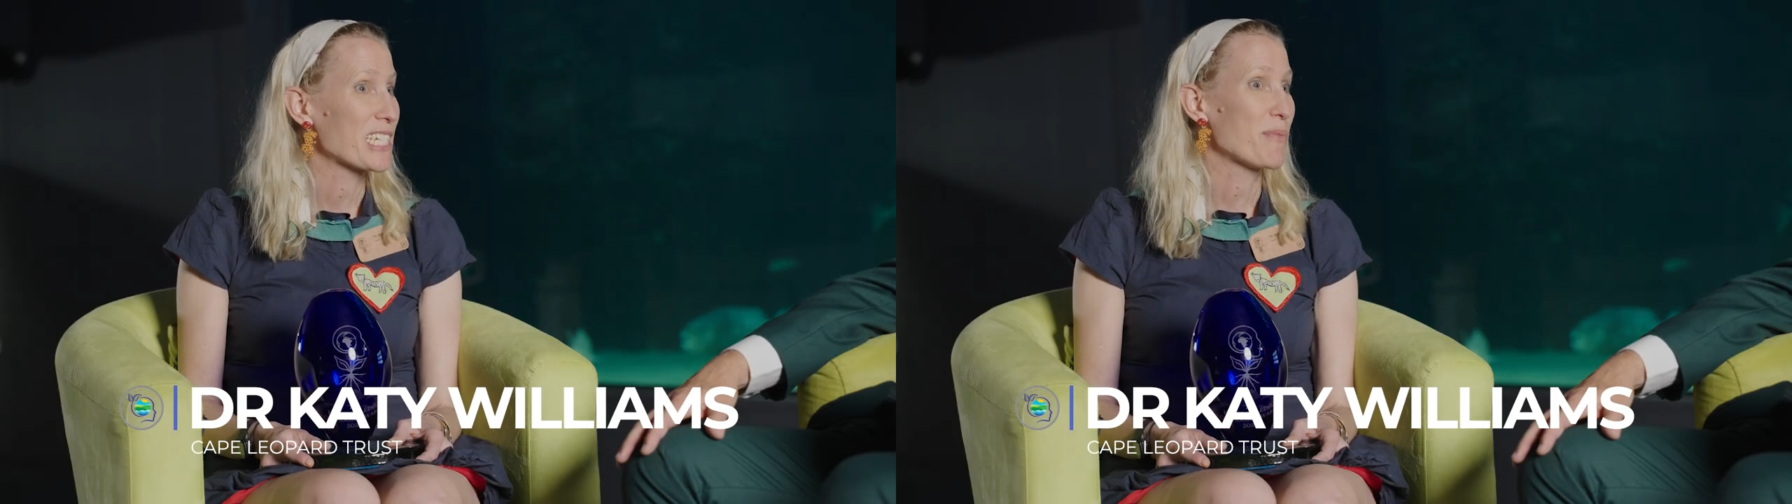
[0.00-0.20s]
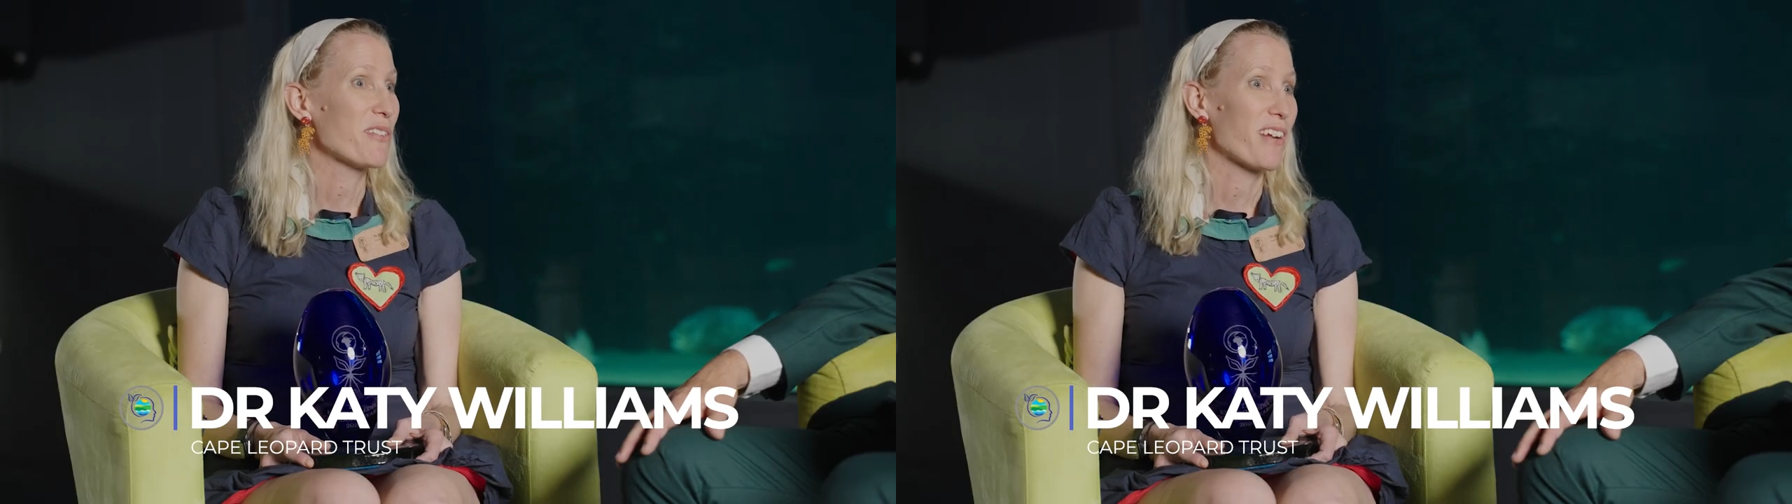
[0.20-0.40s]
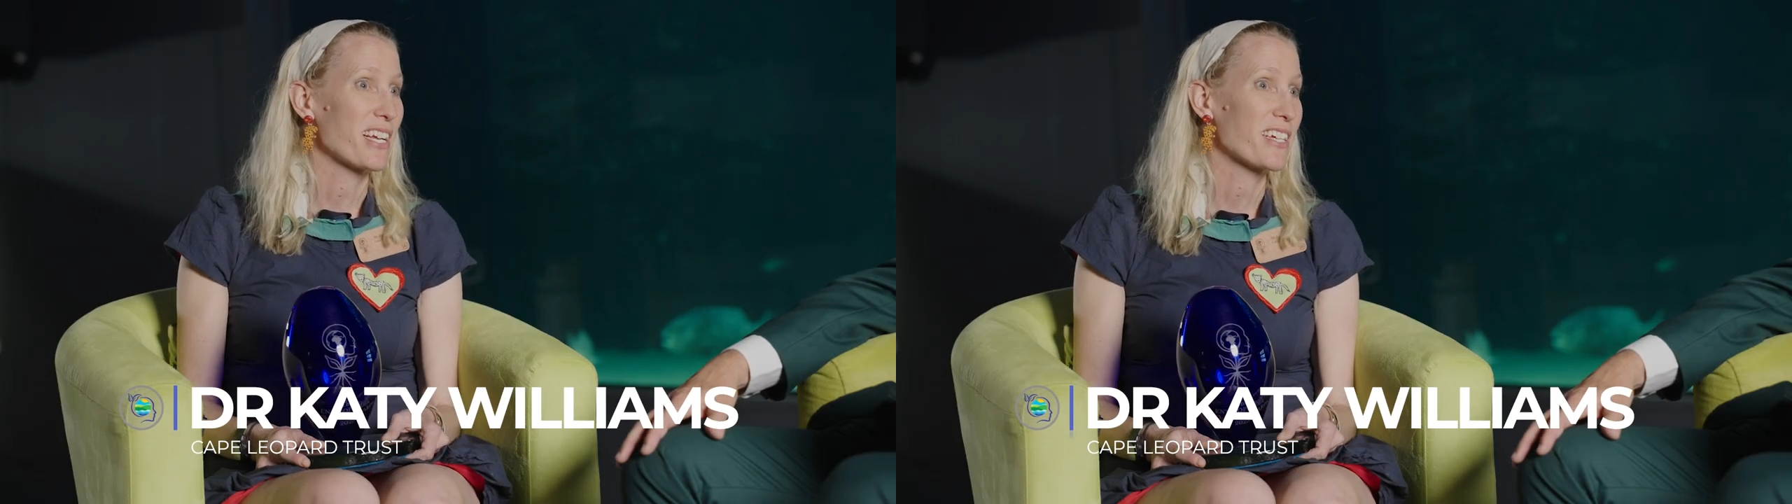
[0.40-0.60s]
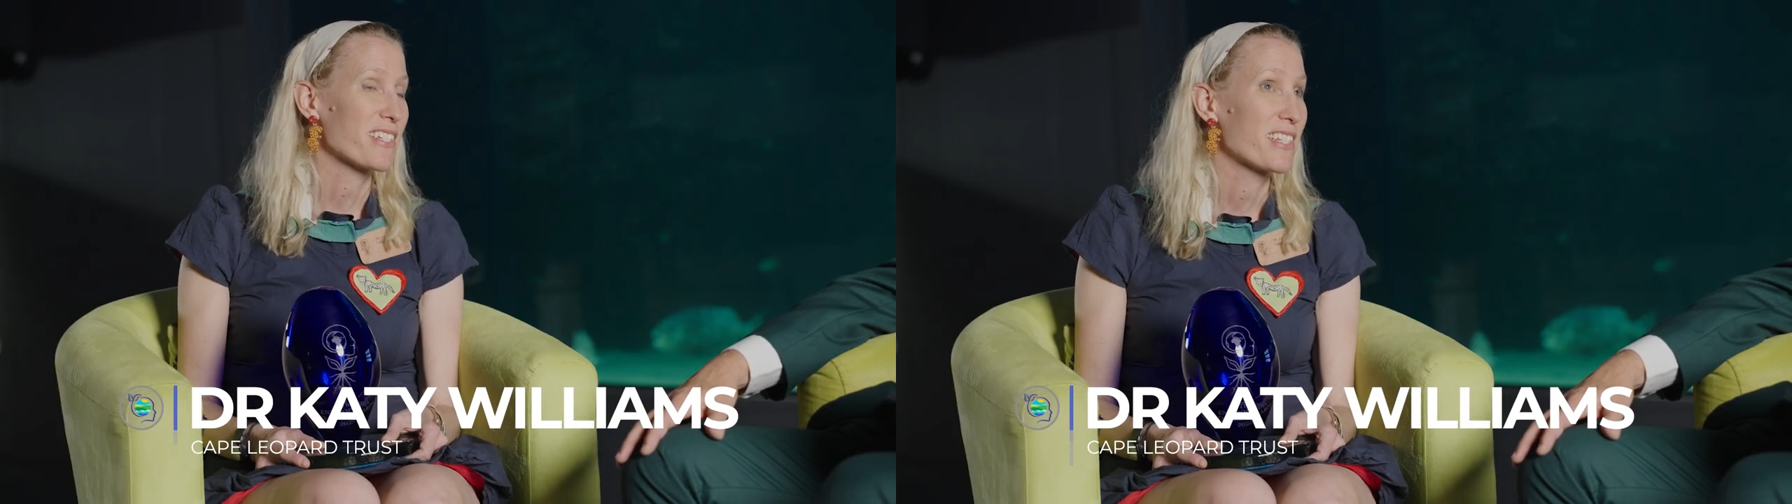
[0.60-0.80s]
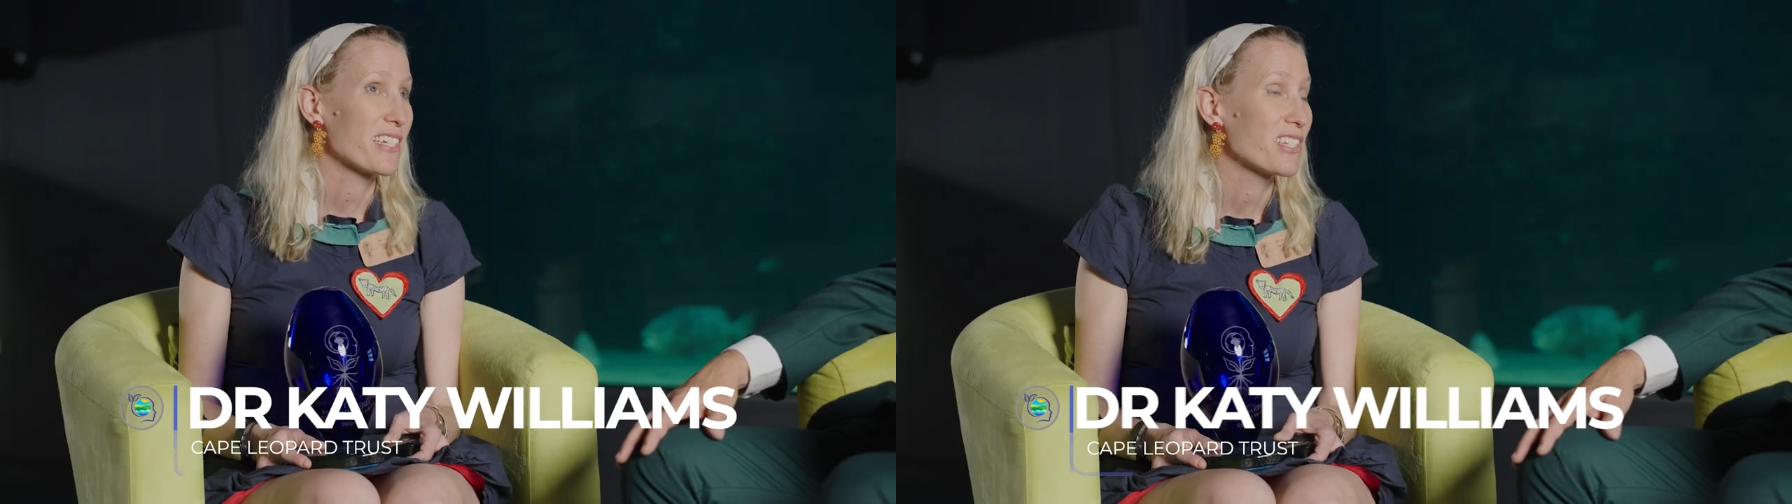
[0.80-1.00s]
has been
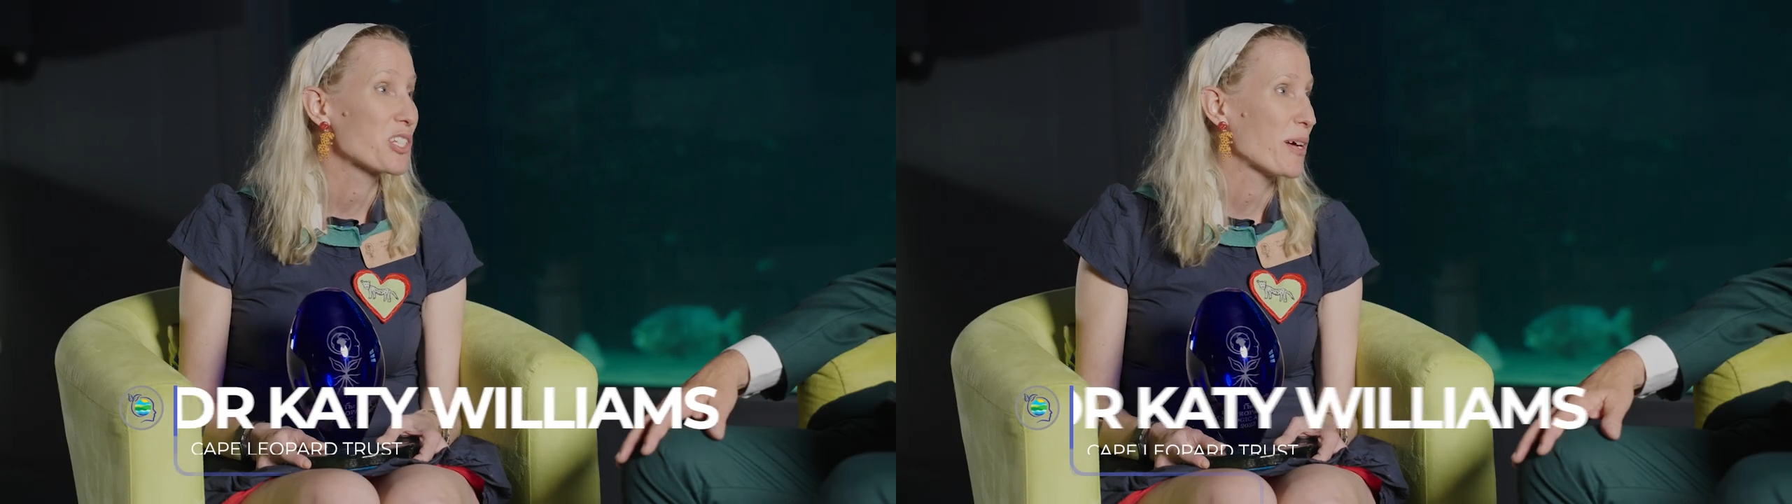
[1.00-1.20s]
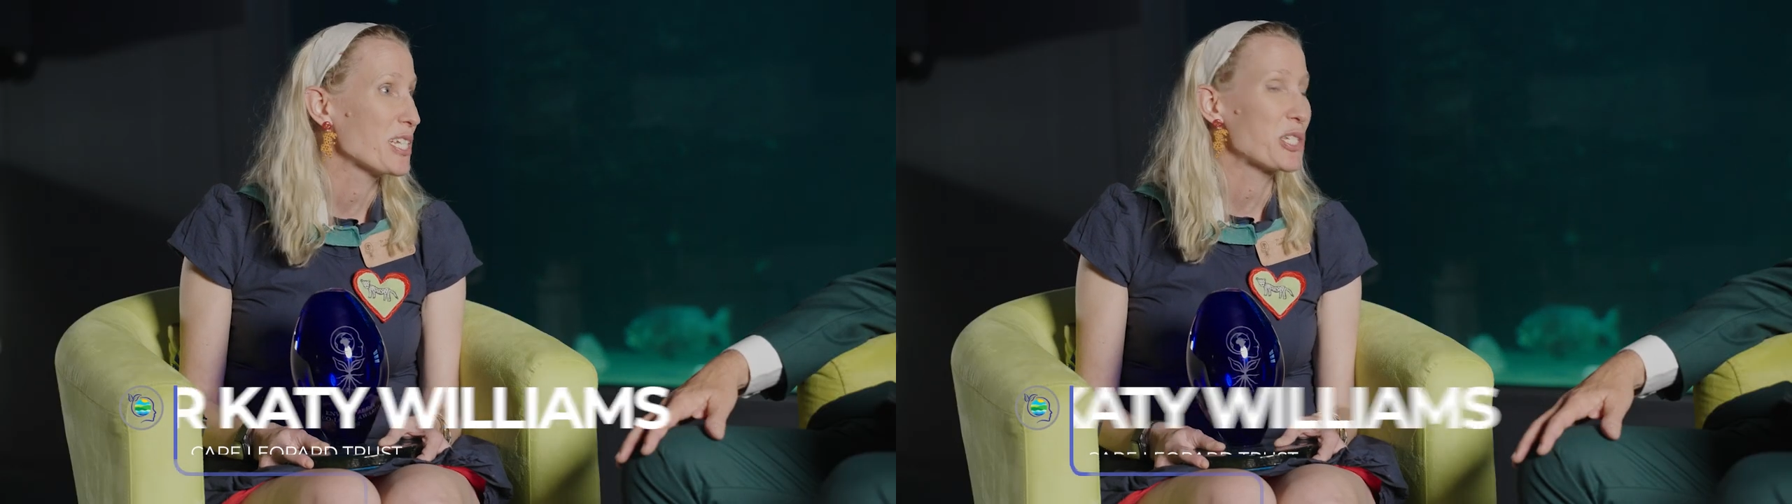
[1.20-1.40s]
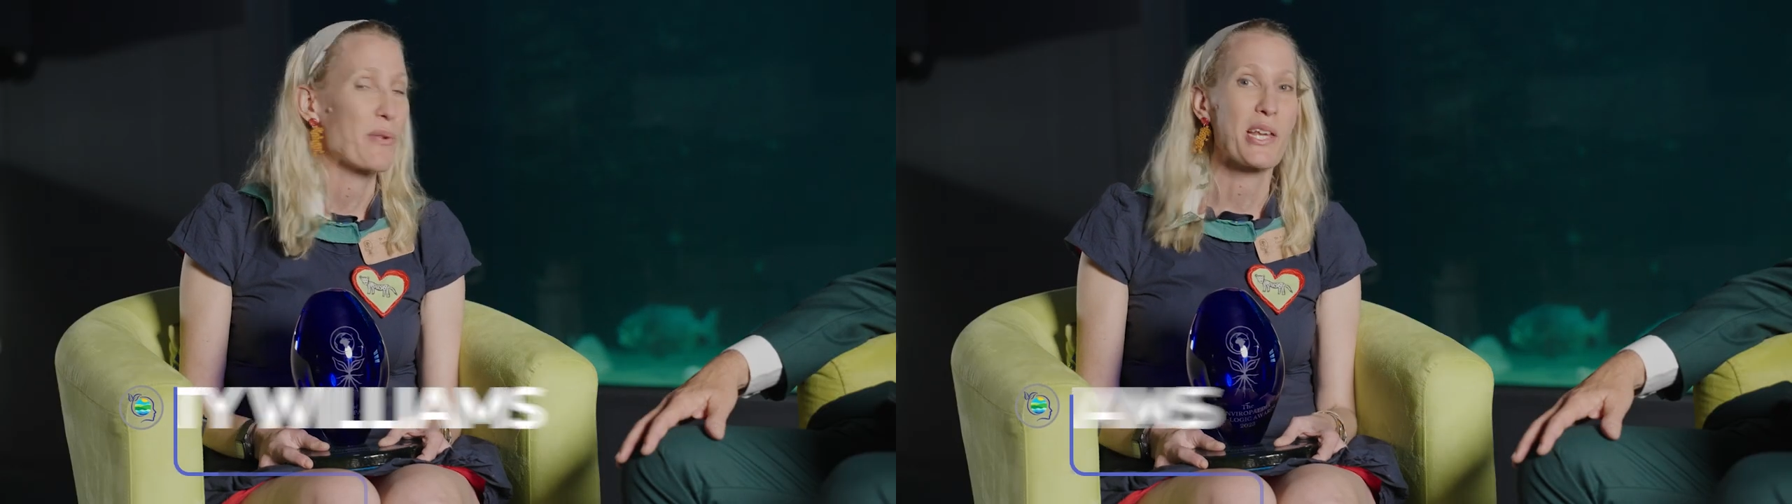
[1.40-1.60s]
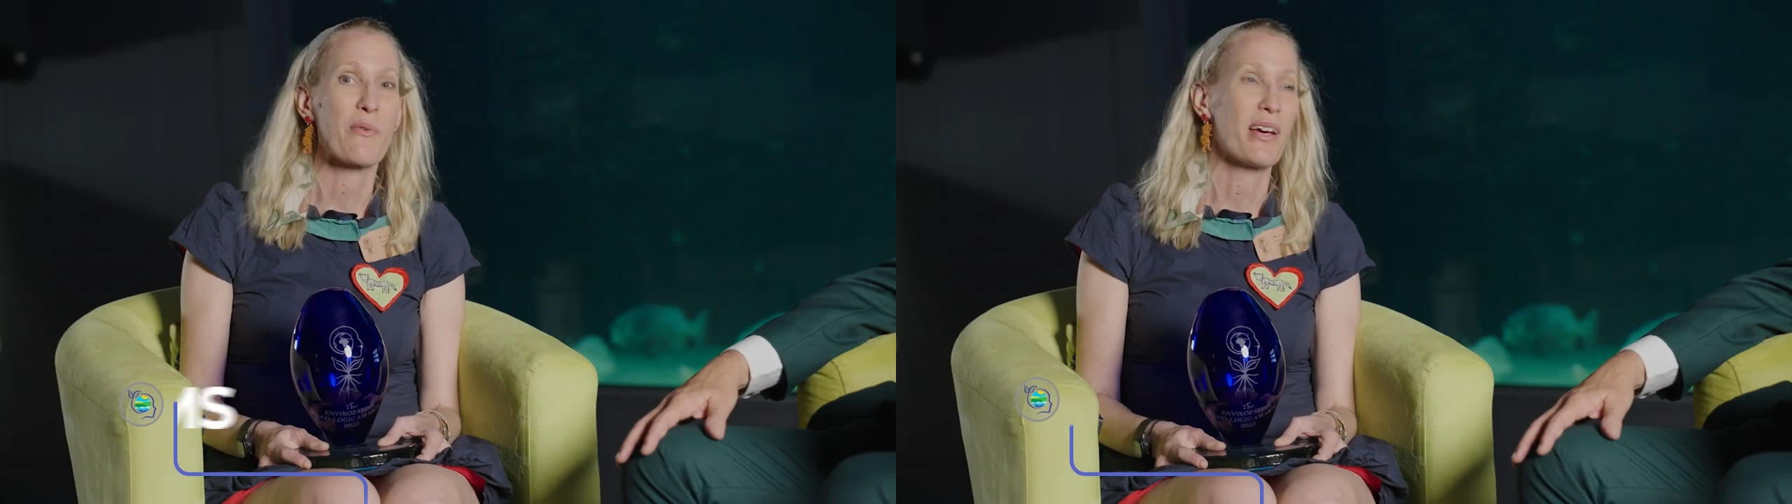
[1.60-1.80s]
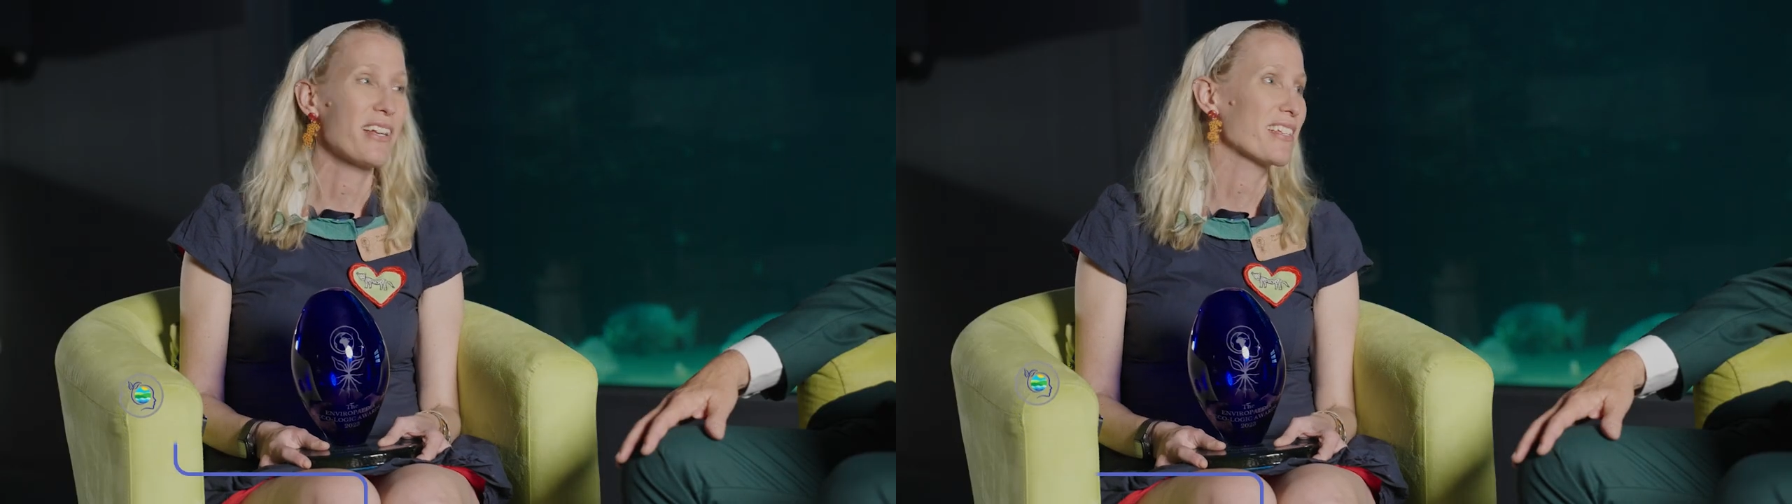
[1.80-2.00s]
running since
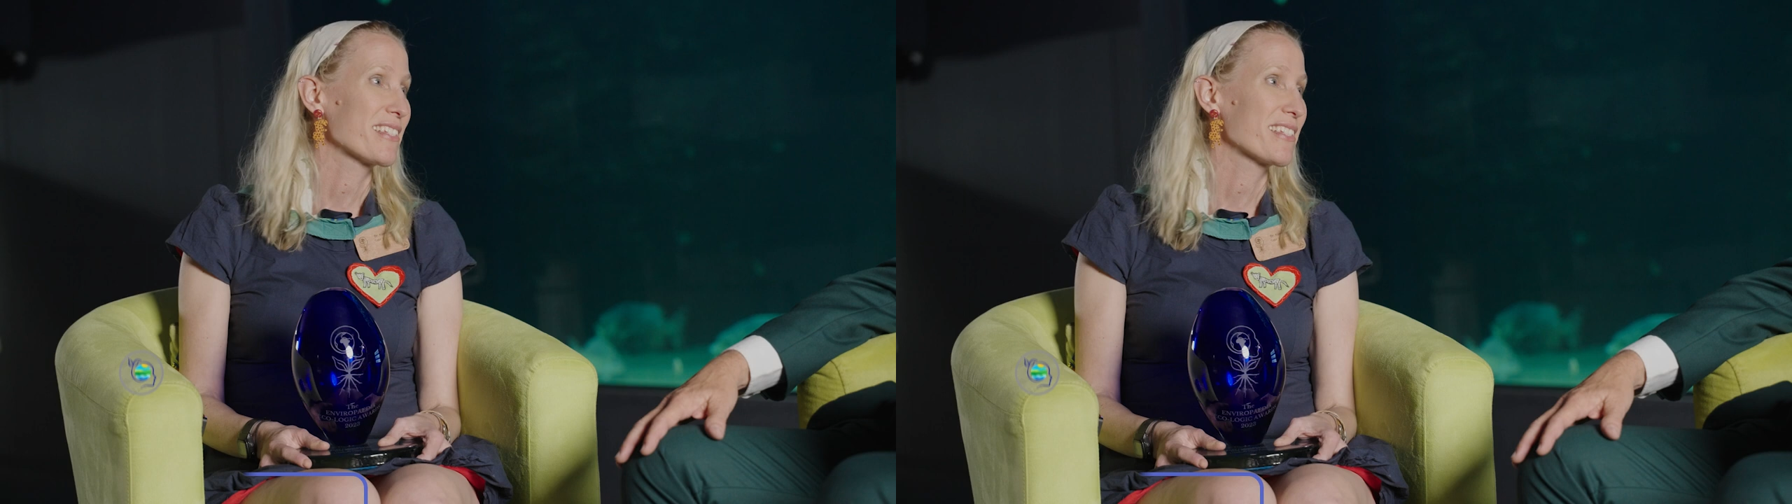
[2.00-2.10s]
2021.